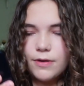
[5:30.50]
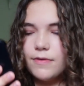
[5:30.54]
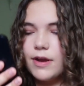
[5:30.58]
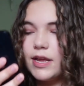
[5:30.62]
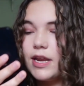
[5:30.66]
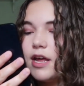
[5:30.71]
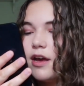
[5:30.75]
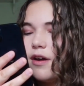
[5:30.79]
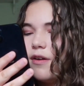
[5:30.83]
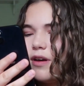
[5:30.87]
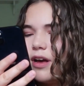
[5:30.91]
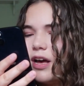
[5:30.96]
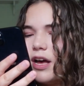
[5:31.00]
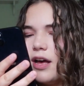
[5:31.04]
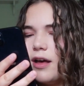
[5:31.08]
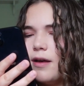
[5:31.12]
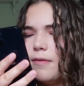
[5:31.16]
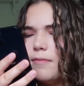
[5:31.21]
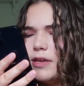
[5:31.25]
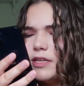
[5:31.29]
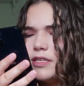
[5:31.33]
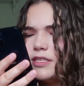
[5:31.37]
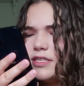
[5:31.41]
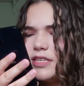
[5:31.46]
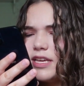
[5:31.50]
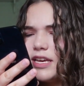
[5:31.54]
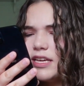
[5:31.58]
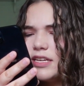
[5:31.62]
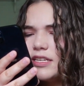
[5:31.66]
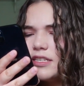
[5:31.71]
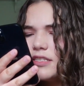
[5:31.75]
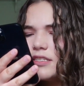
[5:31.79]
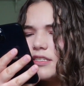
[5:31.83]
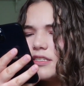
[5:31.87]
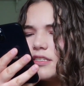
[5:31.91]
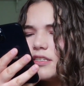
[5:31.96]
right now, it
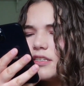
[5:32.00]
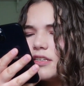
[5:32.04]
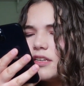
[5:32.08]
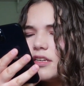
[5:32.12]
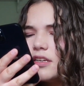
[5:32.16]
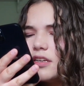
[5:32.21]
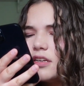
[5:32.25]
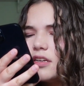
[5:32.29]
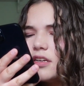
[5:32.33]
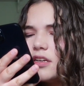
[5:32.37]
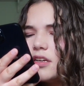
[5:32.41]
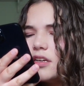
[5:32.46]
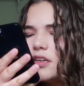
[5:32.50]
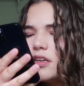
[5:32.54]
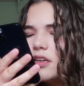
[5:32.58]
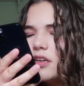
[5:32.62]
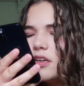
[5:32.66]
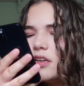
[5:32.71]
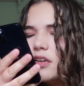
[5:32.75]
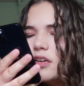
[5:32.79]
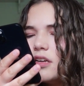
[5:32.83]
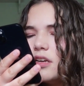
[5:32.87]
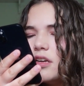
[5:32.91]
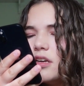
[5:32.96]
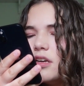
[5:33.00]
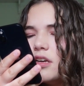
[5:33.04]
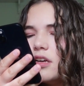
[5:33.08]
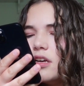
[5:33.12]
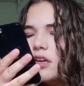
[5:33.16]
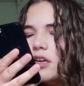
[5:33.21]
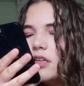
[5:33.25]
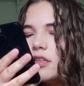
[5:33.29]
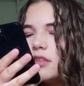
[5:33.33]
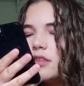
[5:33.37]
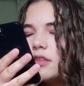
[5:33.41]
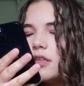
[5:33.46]
says,
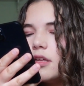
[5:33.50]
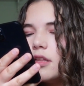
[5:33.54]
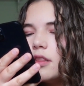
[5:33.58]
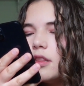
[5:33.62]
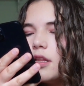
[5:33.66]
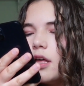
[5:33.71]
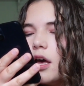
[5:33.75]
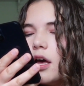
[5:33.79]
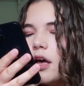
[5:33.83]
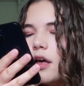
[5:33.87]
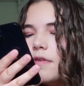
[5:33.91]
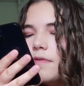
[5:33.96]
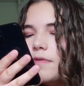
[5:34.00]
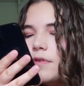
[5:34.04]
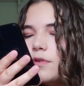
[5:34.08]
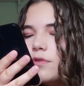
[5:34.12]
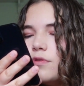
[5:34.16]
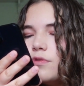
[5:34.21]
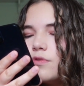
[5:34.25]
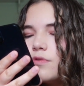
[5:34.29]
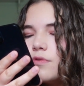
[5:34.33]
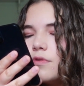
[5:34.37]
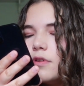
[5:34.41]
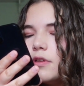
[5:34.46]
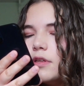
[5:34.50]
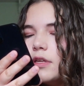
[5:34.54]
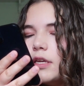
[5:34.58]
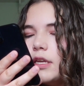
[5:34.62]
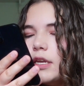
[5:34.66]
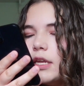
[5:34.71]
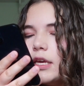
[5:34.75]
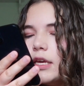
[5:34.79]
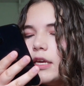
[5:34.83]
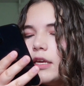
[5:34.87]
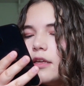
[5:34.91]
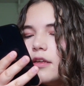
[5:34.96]
the love you truly
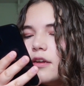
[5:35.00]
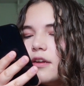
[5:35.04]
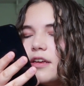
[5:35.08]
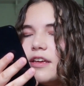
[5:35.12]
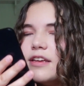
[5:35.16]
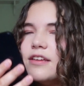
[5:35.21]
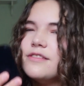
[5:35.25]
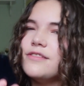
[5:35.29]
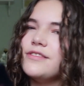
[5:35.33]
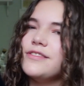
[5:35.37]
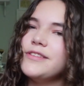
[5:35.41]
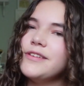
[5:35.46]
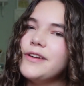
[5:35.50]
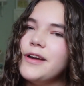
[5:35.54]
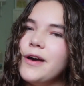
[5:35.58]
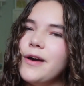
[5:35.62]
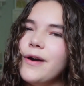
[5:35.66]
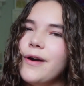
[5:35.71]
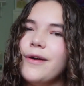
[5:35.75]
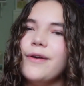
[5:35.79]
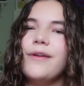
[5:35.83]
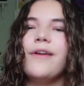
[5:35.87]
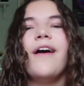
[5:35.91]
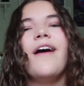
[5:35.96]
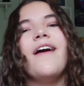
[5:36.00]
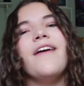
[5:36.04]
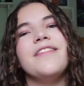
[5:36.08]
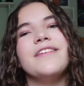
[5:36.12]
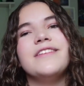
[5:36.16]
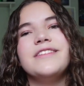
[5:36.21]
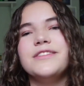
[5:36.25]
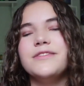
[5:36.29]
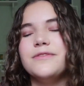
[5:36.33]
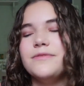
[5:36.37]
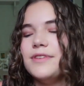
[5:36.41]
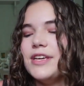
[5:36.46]
need is your own. Oh,
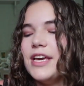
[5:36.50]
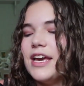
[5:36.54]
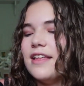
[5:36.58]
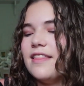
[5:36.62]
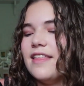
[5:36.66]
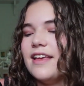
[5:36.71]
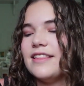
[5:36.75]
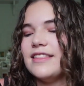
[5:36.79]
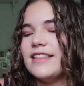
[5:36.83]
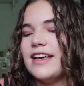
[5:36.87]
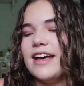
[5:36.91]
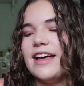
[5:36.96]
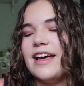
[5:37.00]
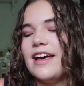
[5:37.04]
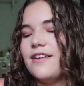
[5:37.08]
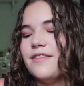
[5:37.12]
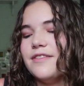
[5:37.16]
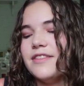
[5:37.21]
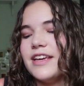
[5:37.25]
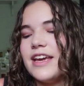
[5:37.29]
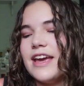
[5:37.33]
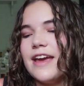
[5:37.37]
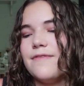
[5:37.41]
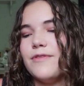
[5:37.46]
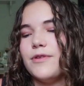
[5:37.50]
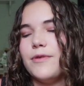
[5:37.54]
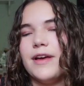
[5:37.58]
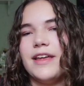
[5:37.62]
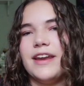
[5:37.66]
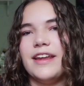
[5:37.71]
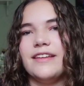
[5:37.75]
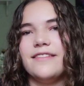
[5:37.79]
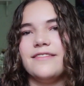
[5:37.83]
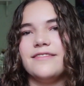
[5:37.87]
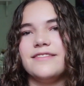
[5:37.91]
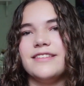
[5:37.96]
that's sweet. I like that. I don't think I ever read
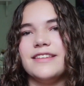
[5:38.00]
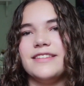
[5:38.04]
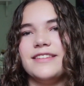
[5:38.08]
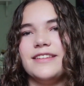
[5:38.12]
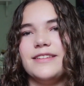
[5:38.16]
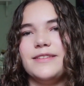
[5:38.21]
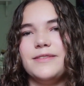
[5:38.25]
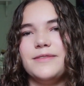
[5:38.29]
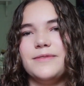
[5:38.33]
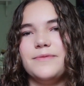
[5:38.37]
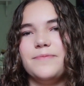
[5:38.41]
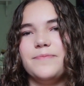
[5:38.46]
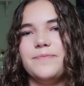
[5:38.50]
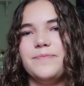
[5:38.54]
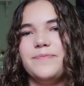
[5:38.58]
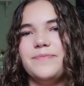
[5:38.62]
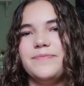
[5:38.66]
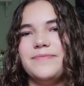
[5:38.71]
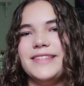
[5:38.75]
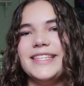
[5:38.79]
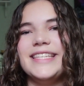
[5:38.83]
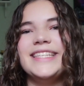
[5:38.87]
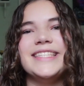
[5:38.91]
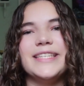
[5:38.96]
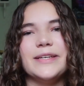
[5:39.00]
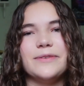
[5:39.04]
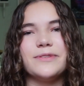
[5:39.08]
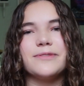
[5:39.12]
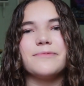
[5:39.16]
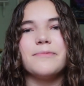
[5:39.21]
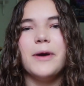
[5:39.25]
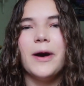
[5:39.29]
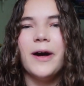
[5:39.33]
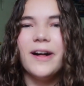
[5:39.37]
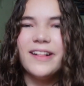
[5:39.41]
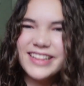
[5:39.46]
it since it's so
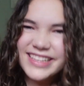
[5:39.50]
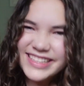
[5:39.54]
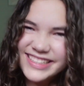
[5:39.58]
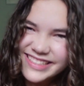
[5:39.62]
small.